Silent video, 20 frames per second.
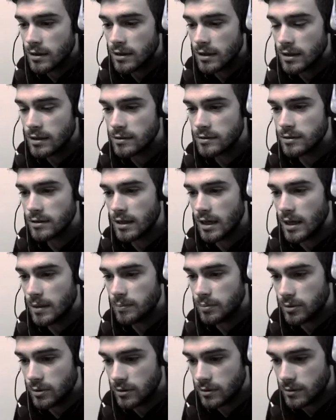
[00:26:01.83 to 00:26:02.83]
It's an
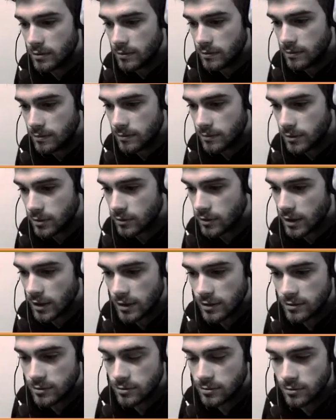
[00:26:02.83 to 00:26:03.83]
apple. Okay,
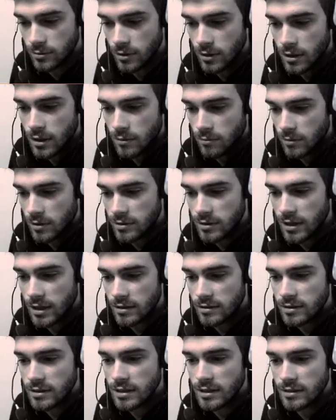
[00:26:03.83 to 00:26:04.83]
it's cool. As you can
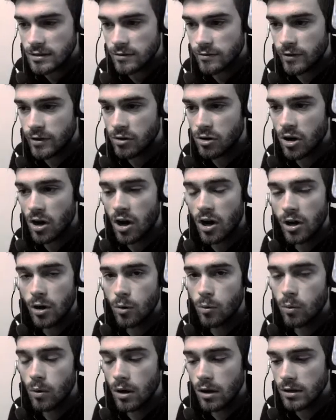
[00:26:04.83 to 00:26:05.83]
see, it's a very high
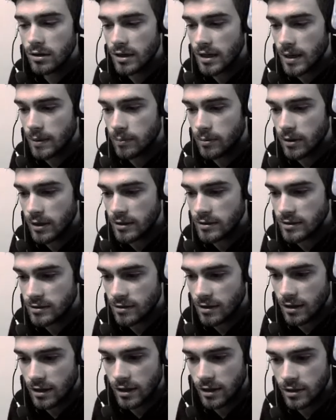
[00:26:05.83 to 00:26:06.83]
quality apple, as
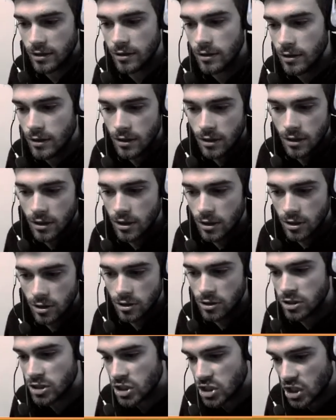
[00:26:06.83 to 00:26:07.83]
it's like
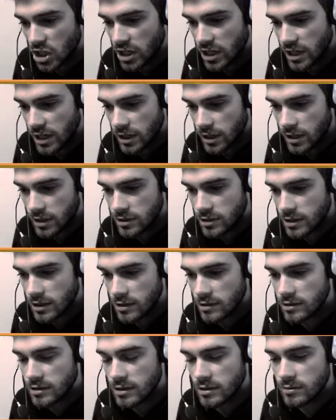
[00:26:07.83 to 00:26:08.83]
shining, as you
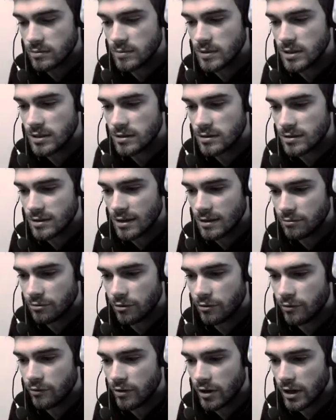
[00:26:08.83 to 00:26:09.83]
can see. This means it's level
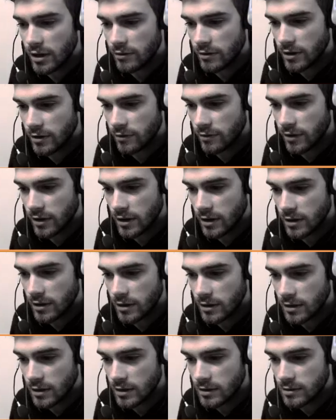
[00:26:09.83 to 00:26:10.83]
5, I think.
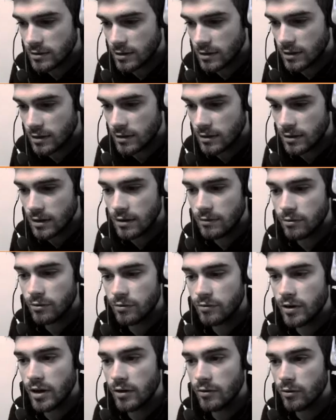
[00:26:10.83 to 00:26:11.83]
Yeah, it's a level
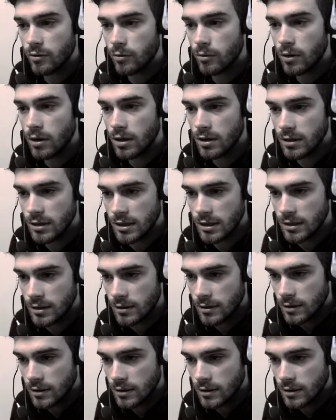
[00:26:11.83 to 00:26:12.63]
5 quality.